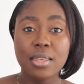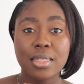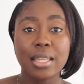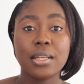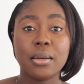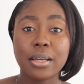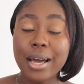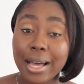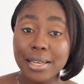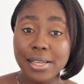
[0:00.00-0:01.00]
that the
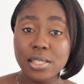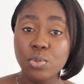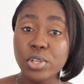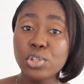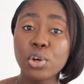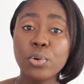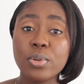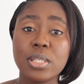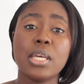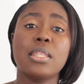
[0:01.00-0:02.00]
colors we
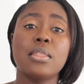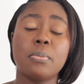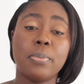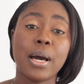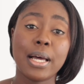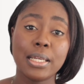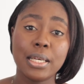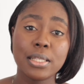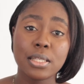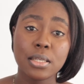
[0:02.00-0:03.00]
chose in the
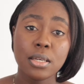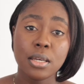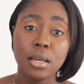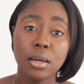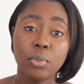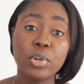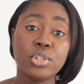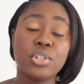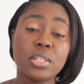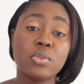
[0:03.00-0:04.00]
palette
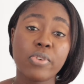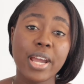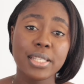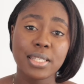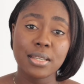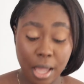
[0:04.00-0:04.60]
was just right.